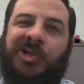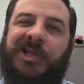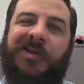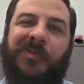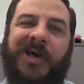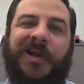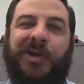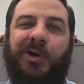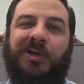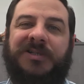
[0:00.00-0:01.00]
You might have
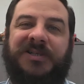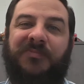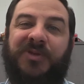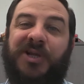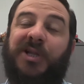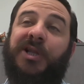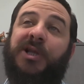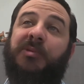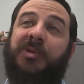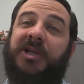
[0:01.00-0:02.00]
noticed something a
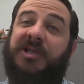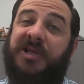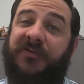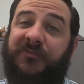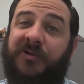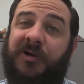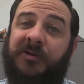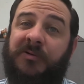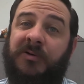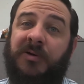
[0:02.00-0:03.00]
little bit different
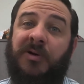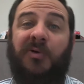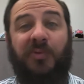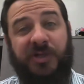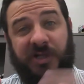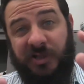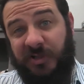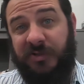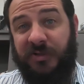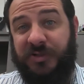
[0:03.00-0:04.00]
when you
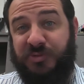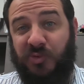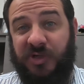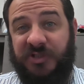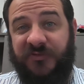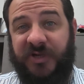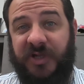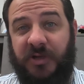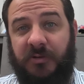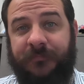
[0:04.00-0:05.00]
clicked on this morning's
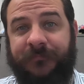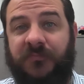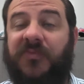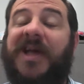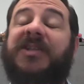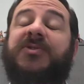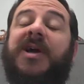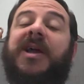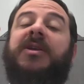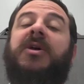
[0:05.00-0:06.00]
video. That's
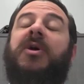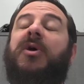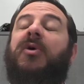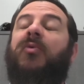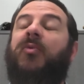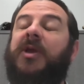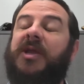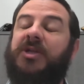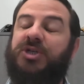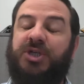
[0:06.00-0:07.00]
right,
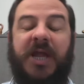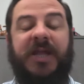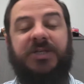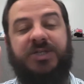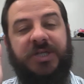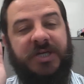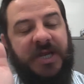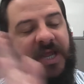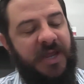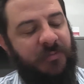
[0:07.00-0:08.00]
we changed the
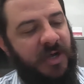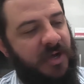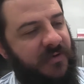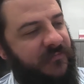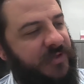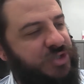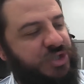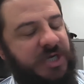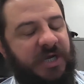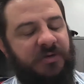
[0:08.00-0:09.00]
name of the
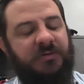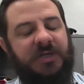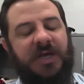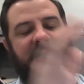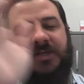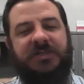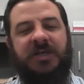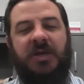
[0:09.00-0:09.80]
channel, guys.